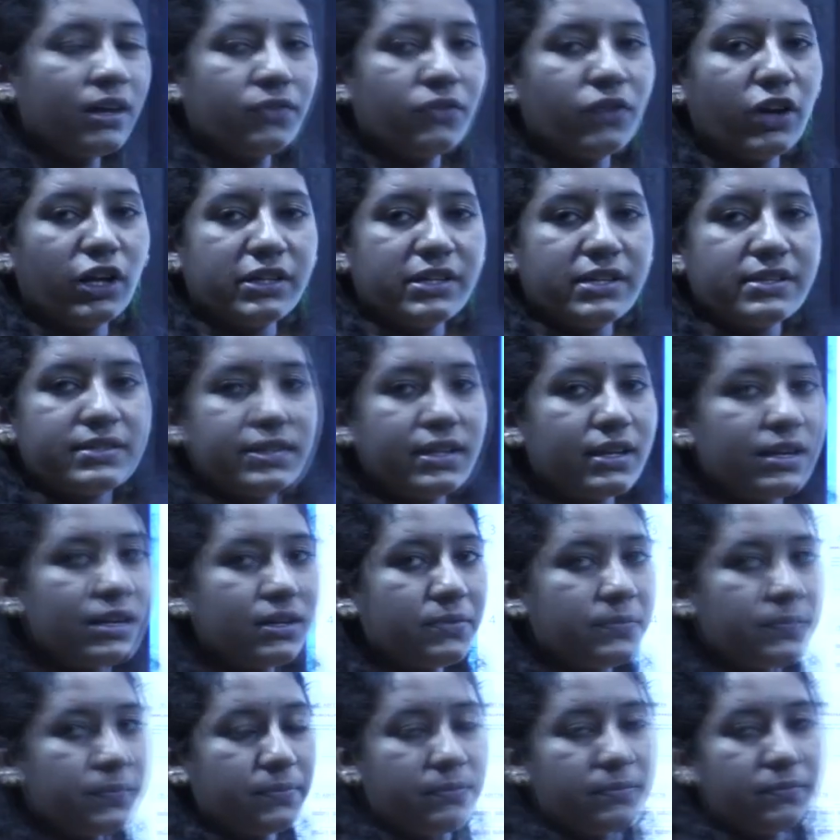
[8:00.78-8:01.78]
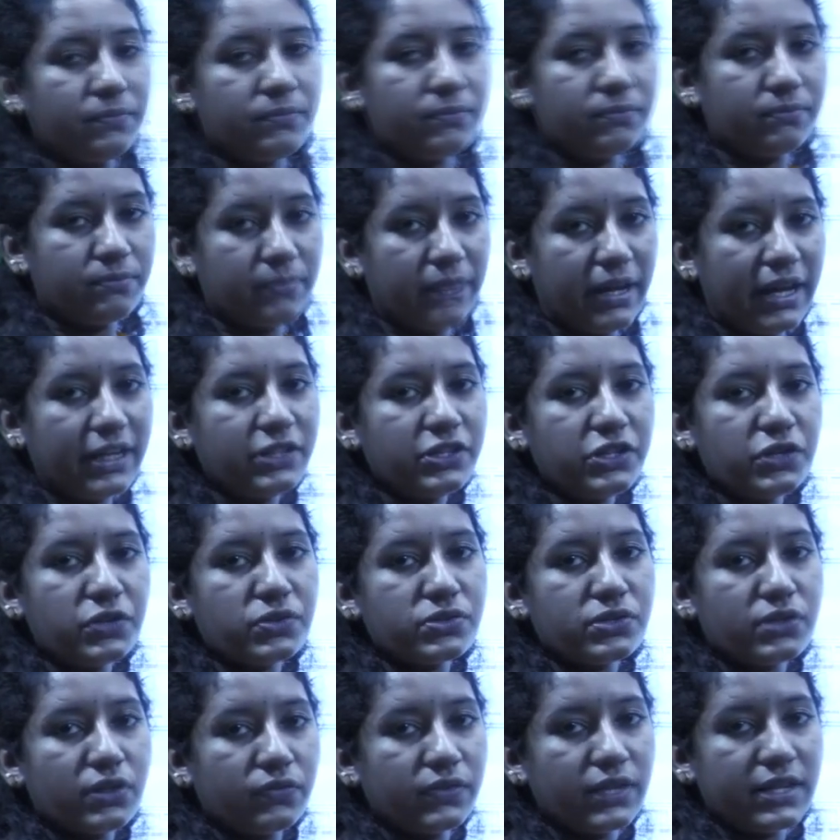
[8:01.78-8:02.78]
what is the main
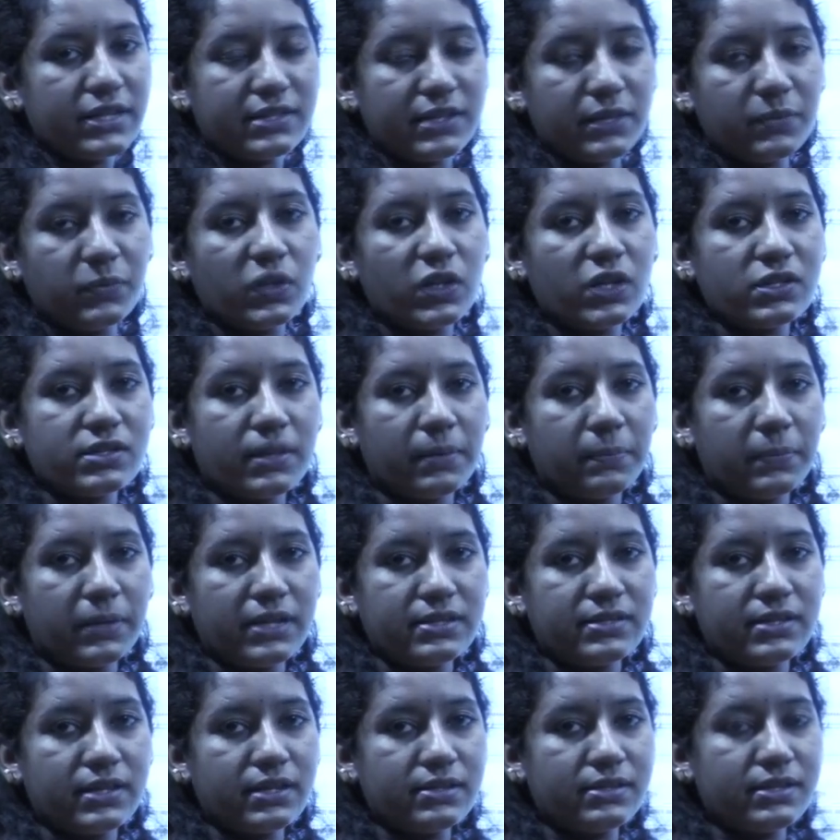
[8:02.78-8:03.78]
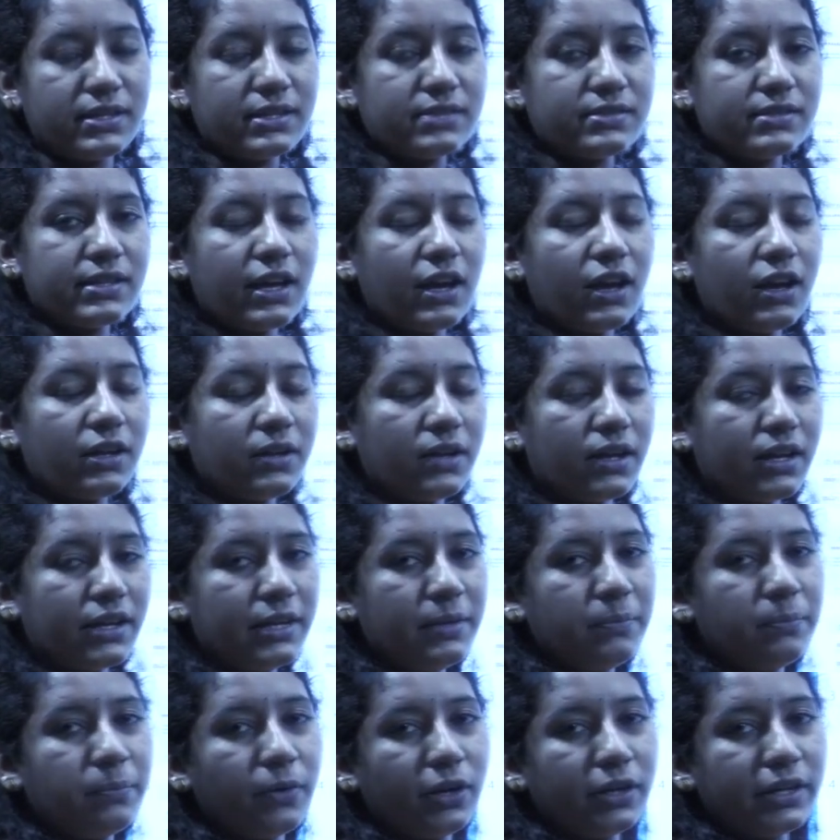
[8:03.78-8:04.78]
use of these immunosuppressants is they are
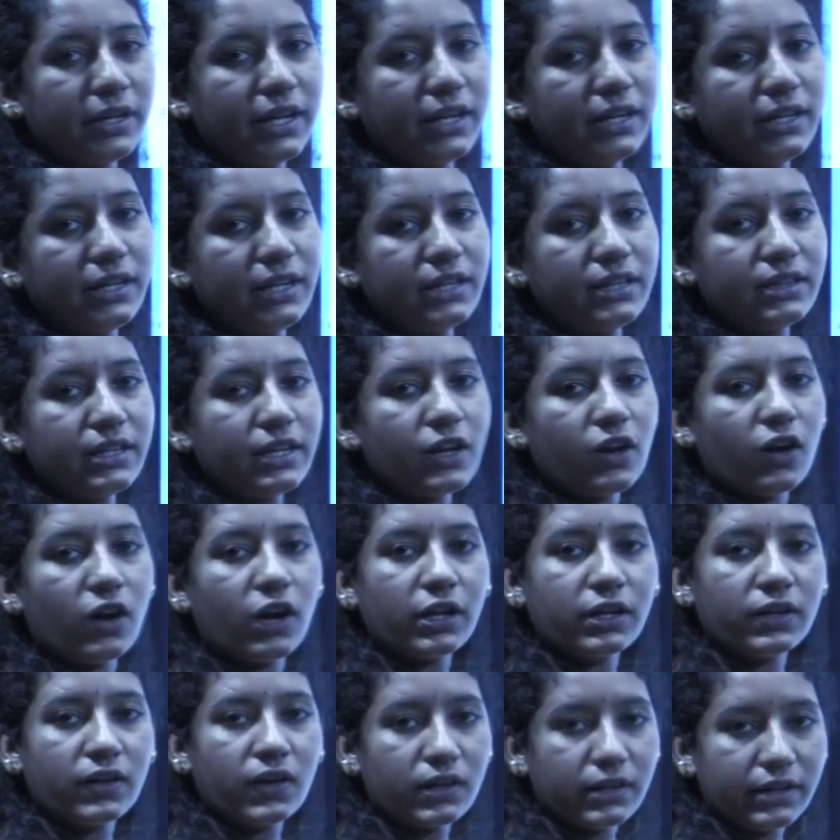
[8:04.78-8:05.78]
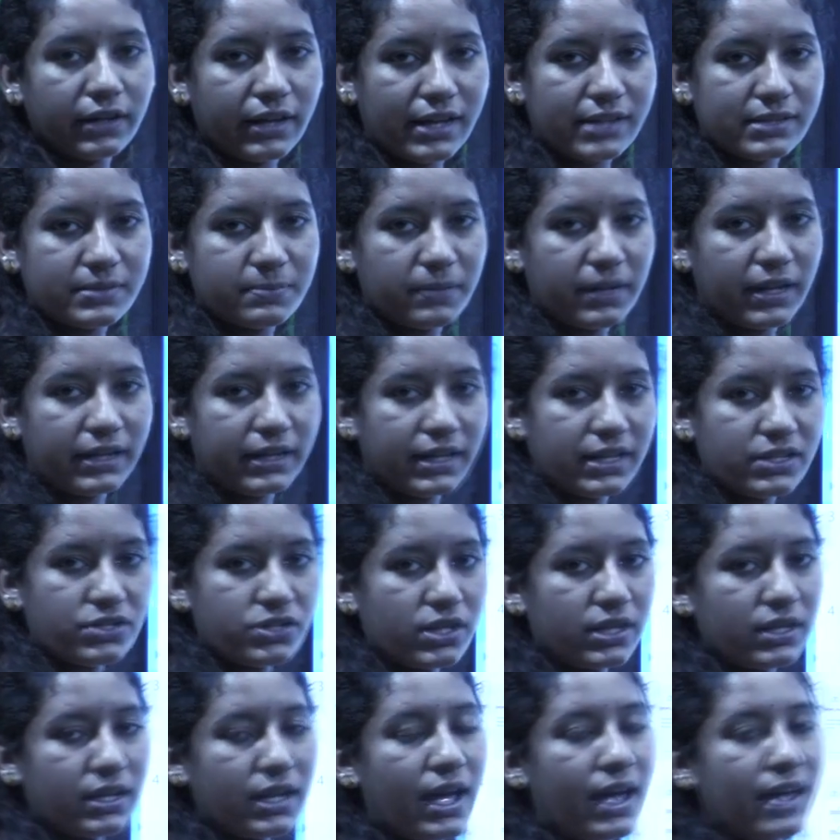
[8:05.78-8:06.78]
important in the organ
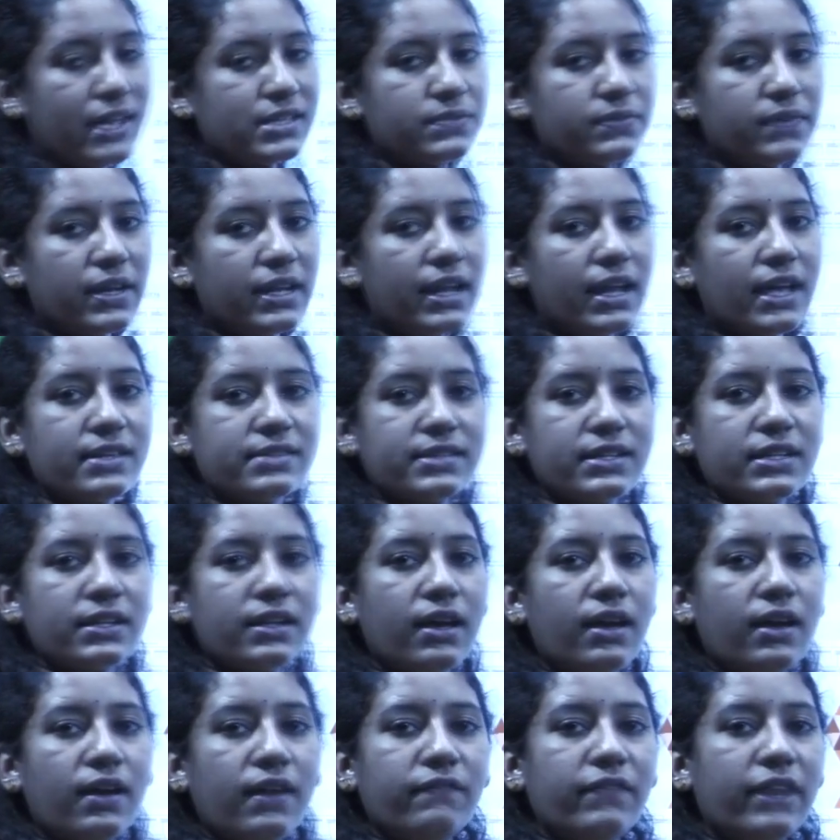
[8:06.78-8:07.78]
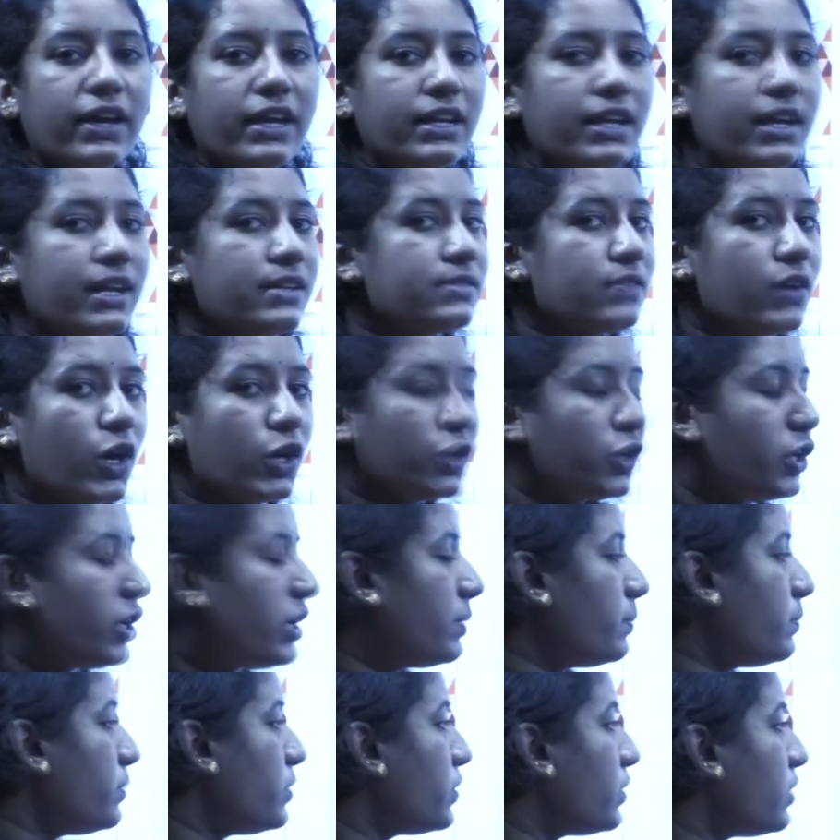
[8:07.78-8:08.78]
transplantation as well as in various
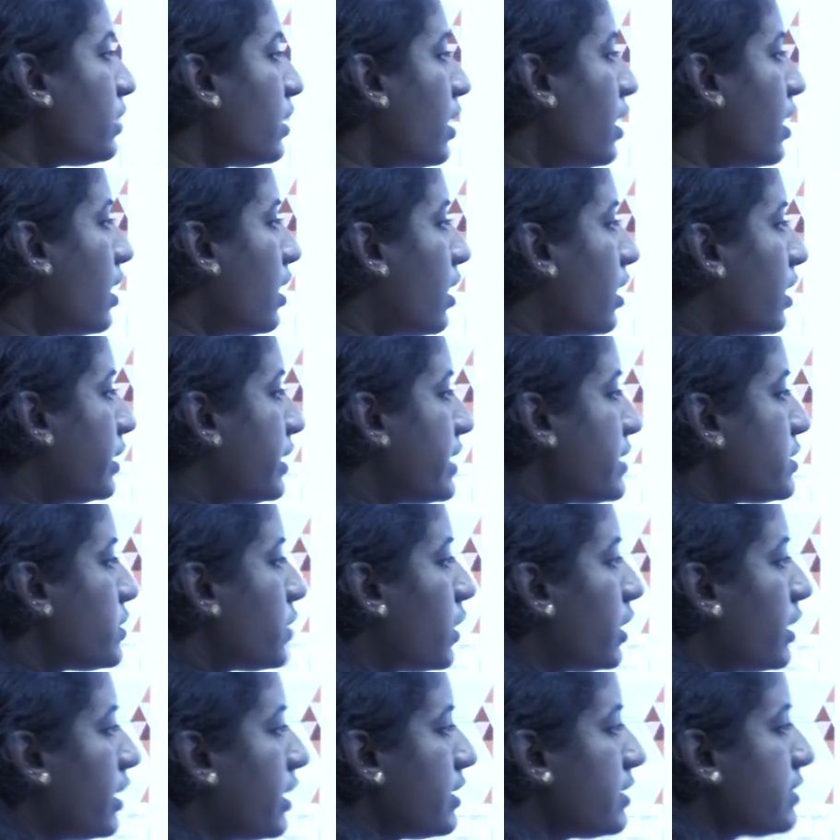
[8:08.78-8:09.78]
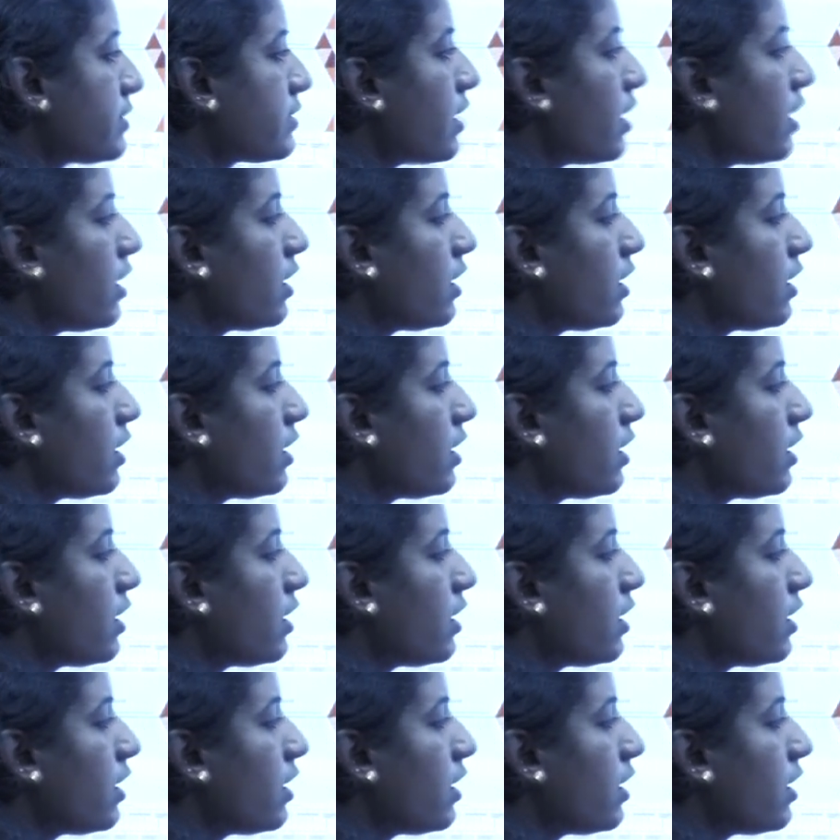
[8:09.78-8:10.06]
autoimmune disorders.